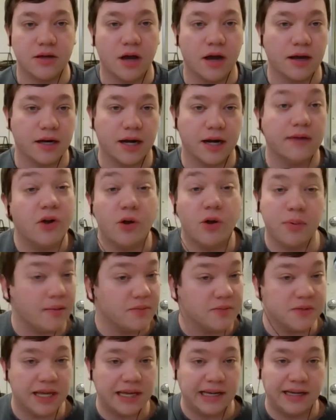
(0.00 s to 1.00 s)
talk, and I have no
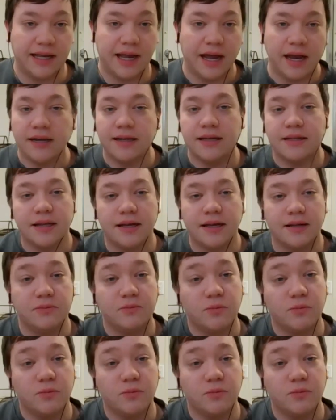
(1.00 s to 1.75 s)
problem saying it again.